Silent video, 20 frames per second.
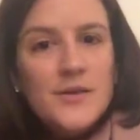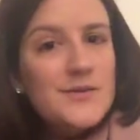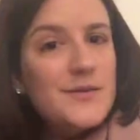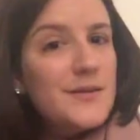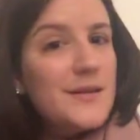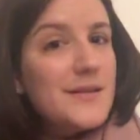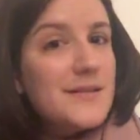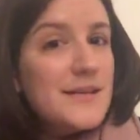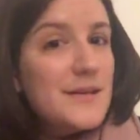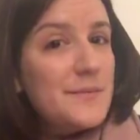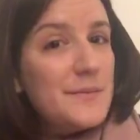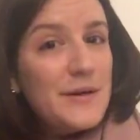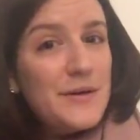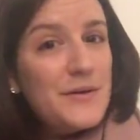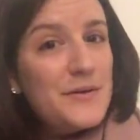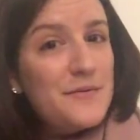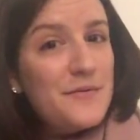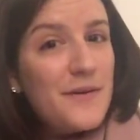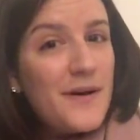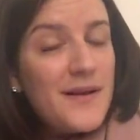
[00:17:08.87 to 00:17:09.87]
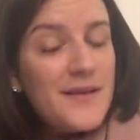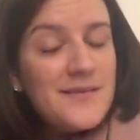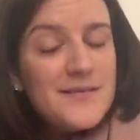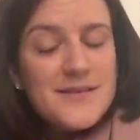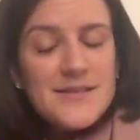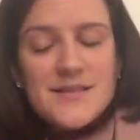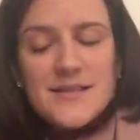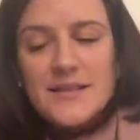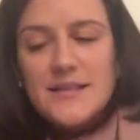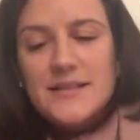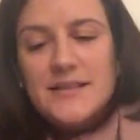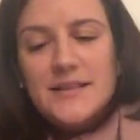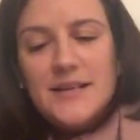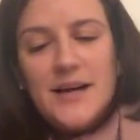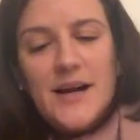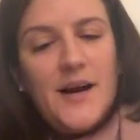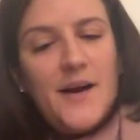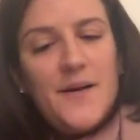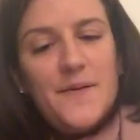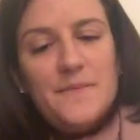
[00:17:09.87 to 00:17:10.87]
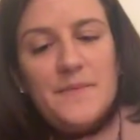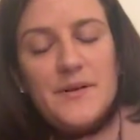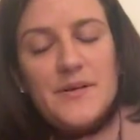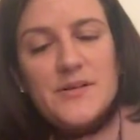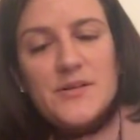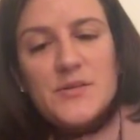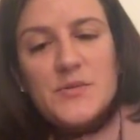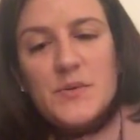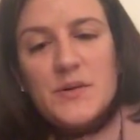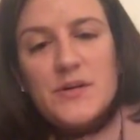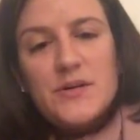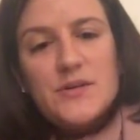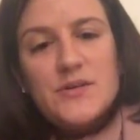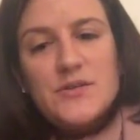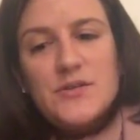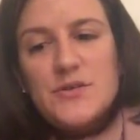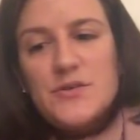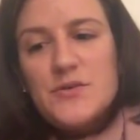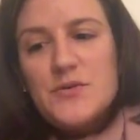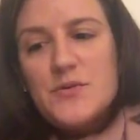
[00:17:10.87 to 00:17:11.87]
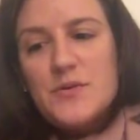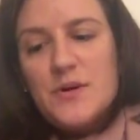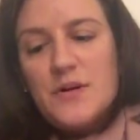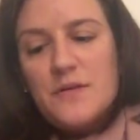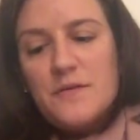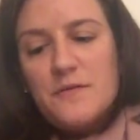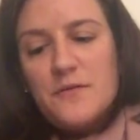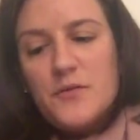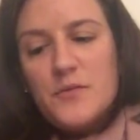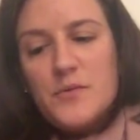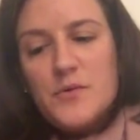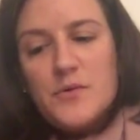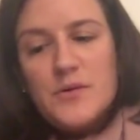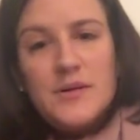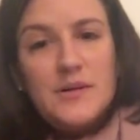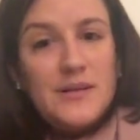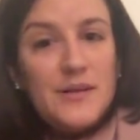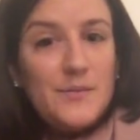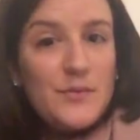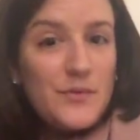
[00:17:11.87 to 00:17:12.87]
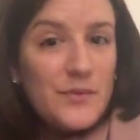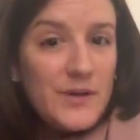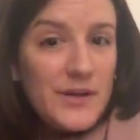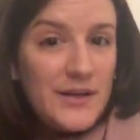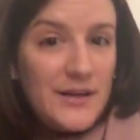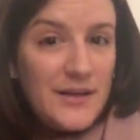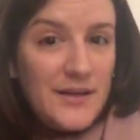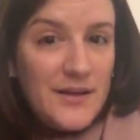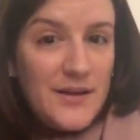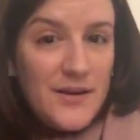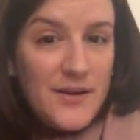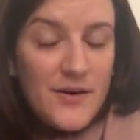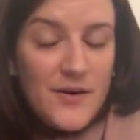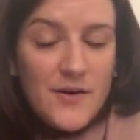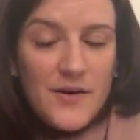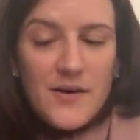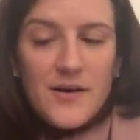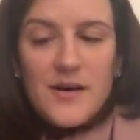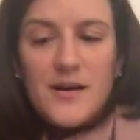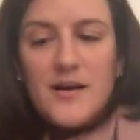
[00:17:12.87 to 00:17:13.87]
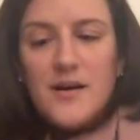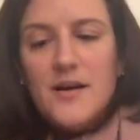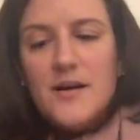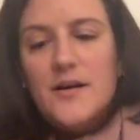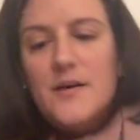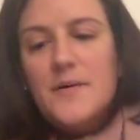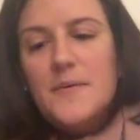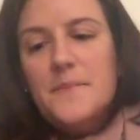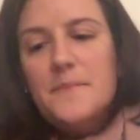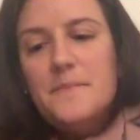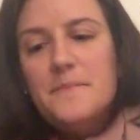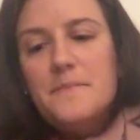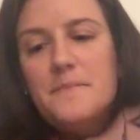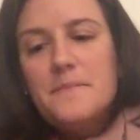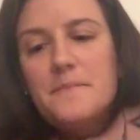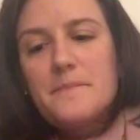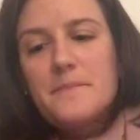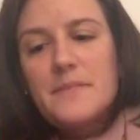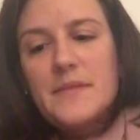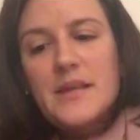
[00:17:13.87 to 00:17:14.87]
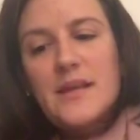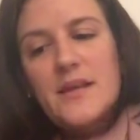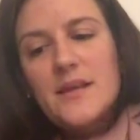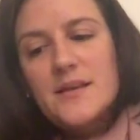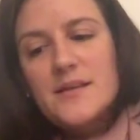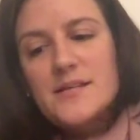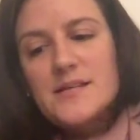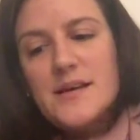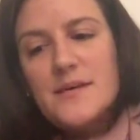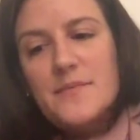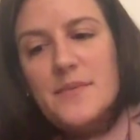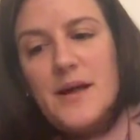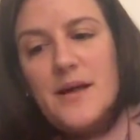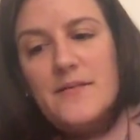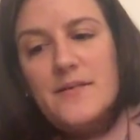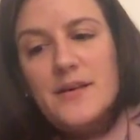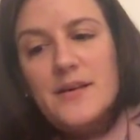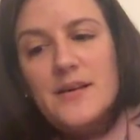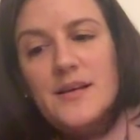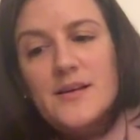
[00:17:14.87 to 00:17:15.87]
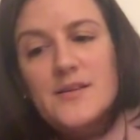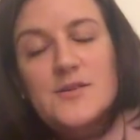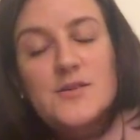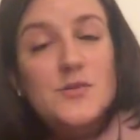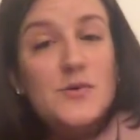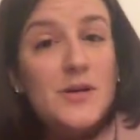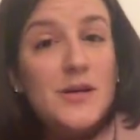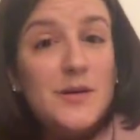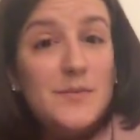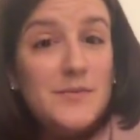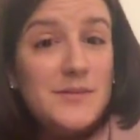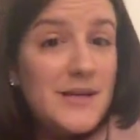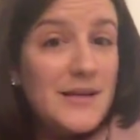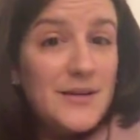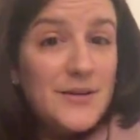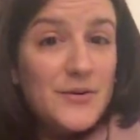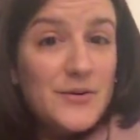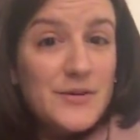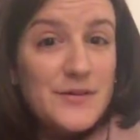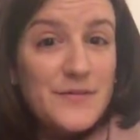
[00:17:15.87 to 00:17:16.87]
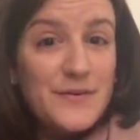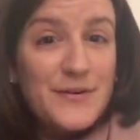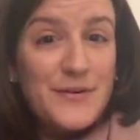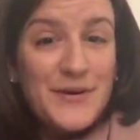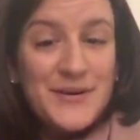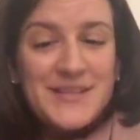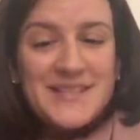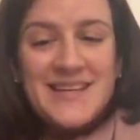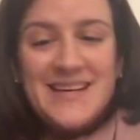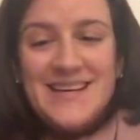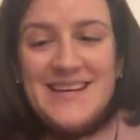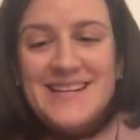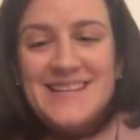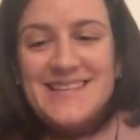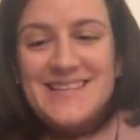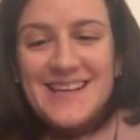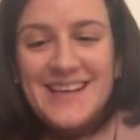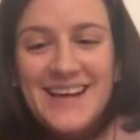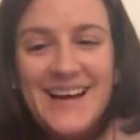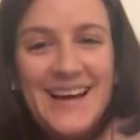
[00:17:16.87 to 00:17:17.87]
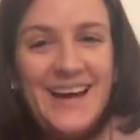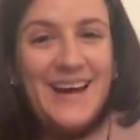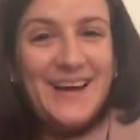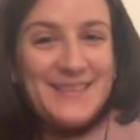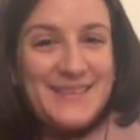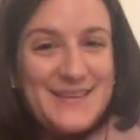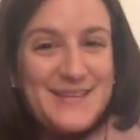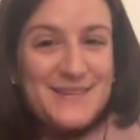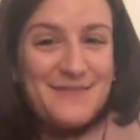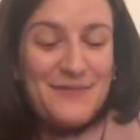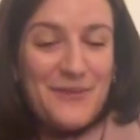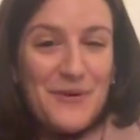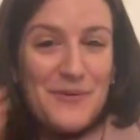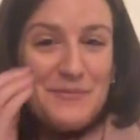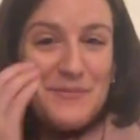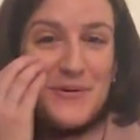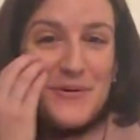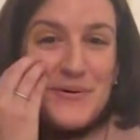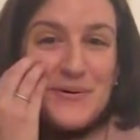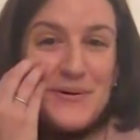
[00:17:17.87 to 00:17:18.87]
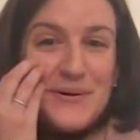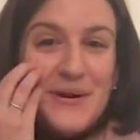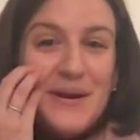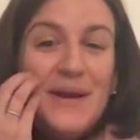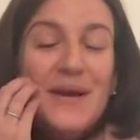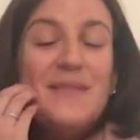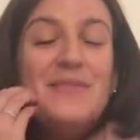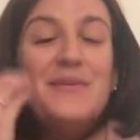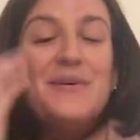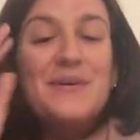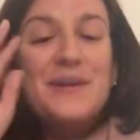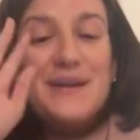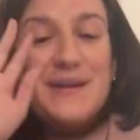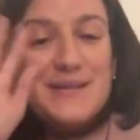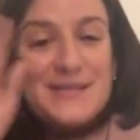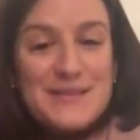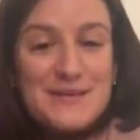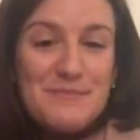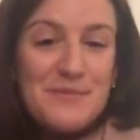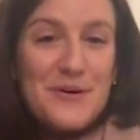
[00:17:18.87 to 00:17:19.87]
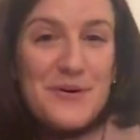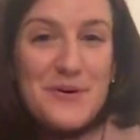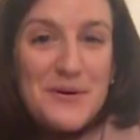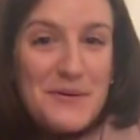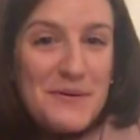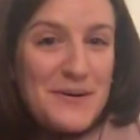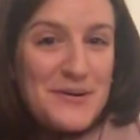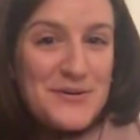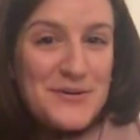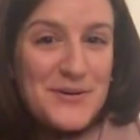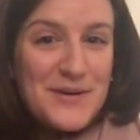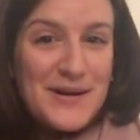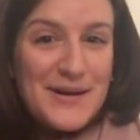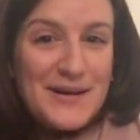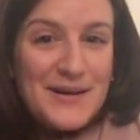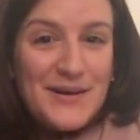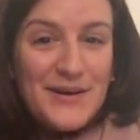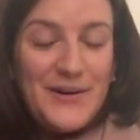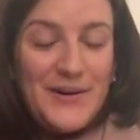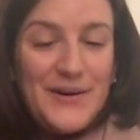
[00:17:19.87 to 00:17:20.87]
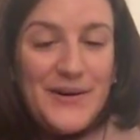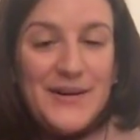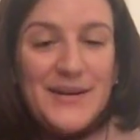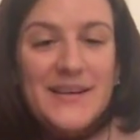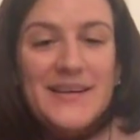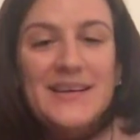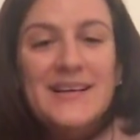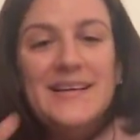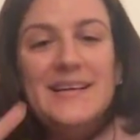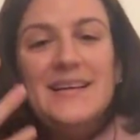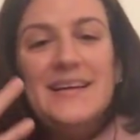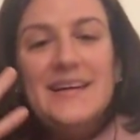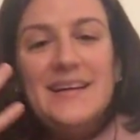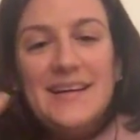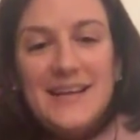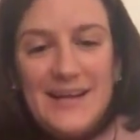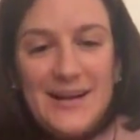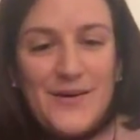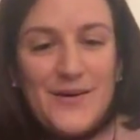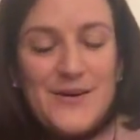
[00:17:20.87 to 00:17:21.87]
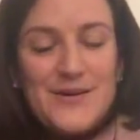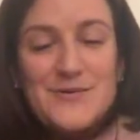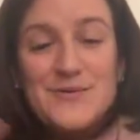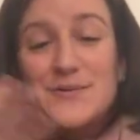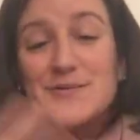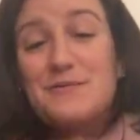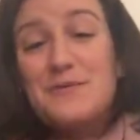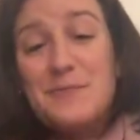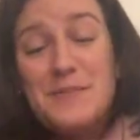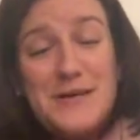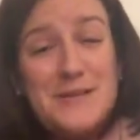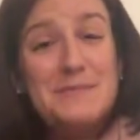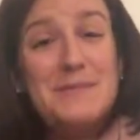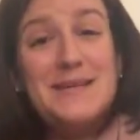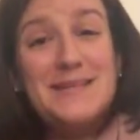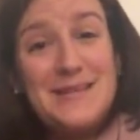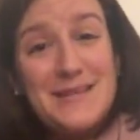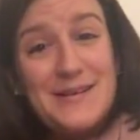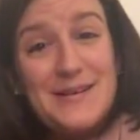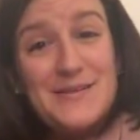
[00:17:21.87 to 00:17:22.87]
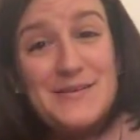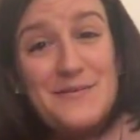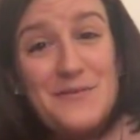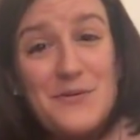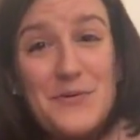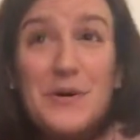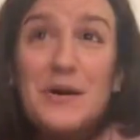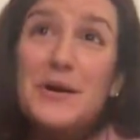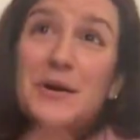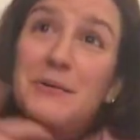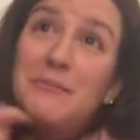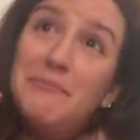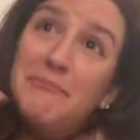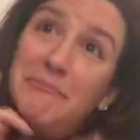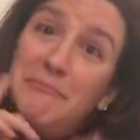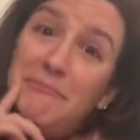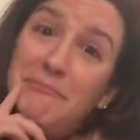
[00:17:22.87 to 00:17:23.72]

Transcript: So that's it, my good friends. I just wanted to do a full moon and Libra reading here. Again, because I'm having extreme technical difficulties at this full moon. There is a Mercury retrograde on in Aries, which for me is my 10th house of career.